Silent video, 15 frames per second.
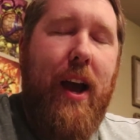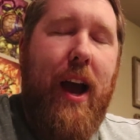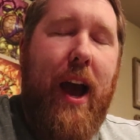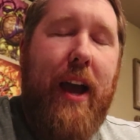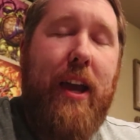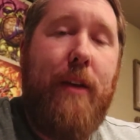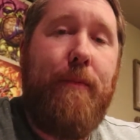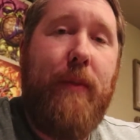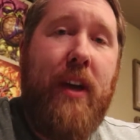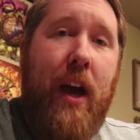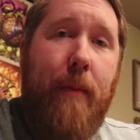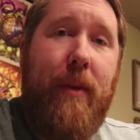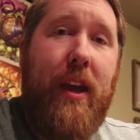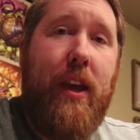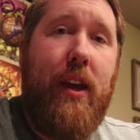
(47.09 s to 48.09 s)
I am
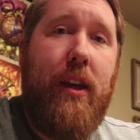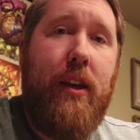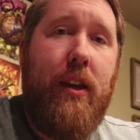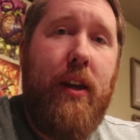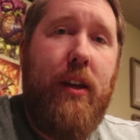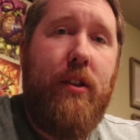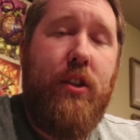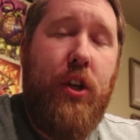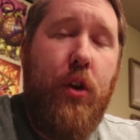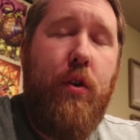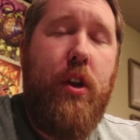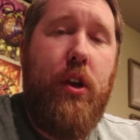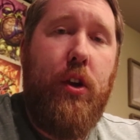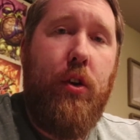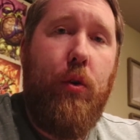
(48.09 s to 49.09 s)
coming to
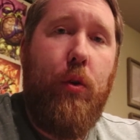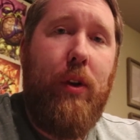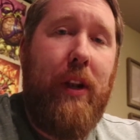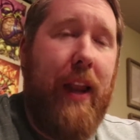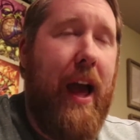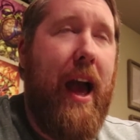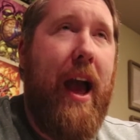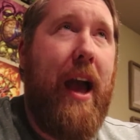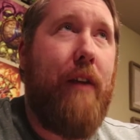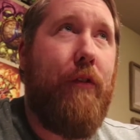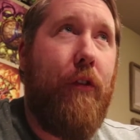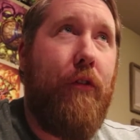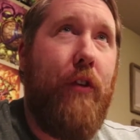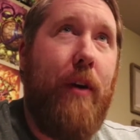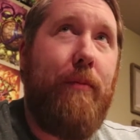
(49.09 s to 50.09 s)
you
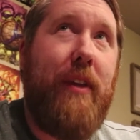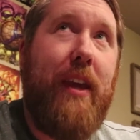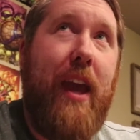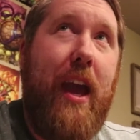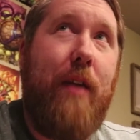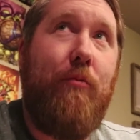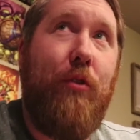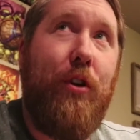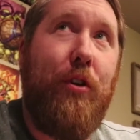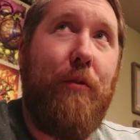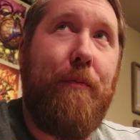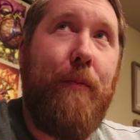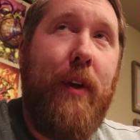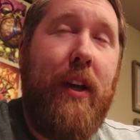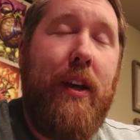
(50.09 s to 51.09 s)
live from the game
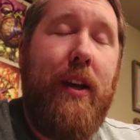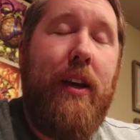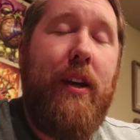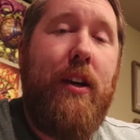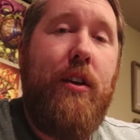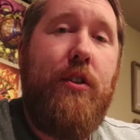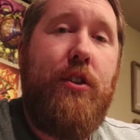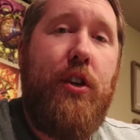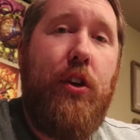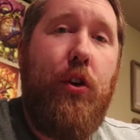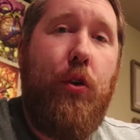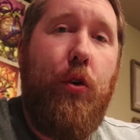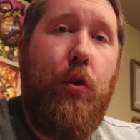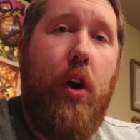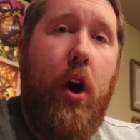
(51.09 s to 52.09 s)
room
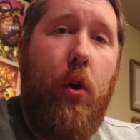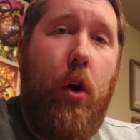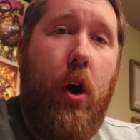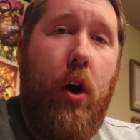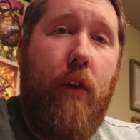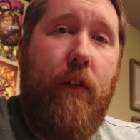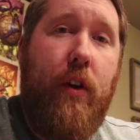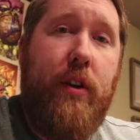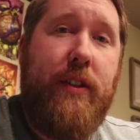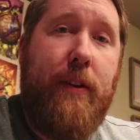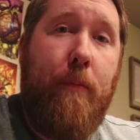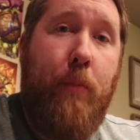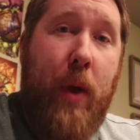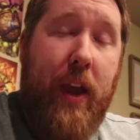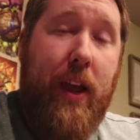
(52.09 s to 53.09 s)
to go over
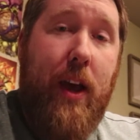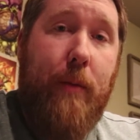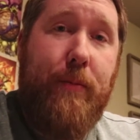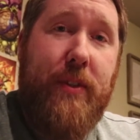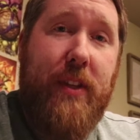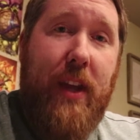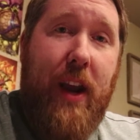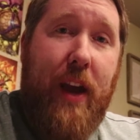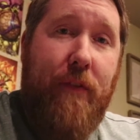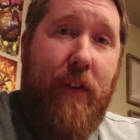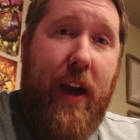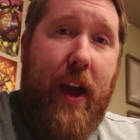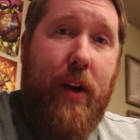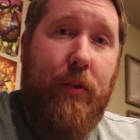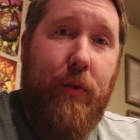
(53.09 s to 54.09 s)
some pickups that I
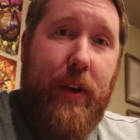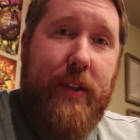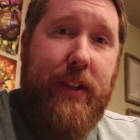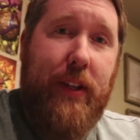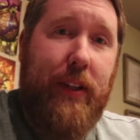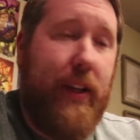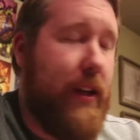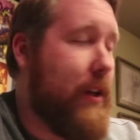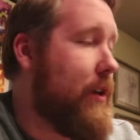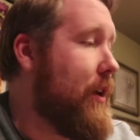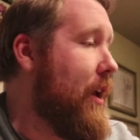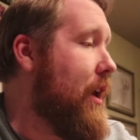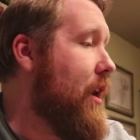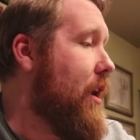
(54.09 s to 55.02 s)
found recently.